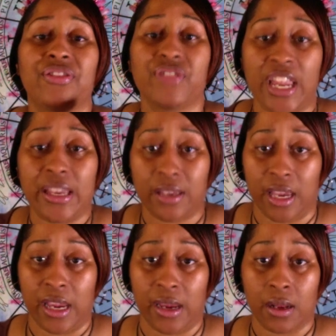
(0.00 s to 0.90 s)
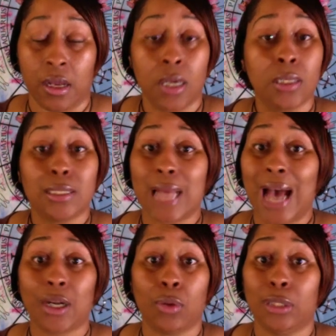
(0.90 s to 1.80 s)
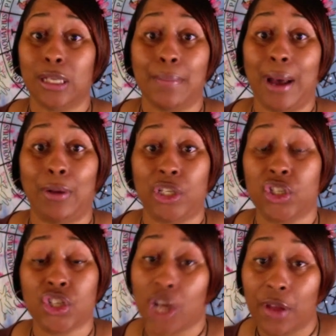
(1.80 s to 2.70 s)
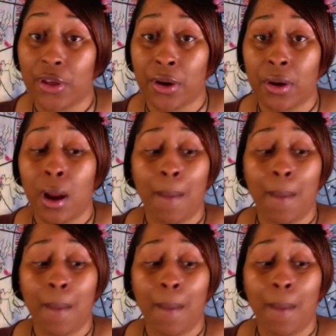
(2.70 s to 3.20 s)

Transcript: thinking not only about each other,